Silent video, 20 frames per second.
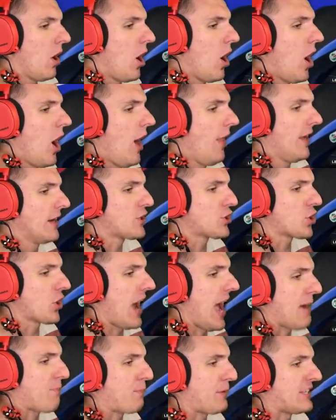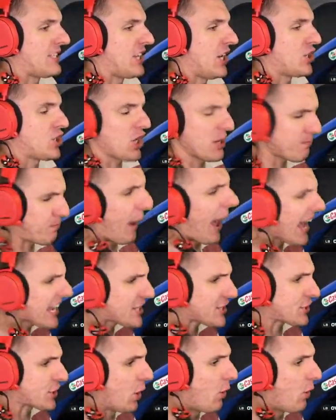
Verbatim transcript: all the track position, pissed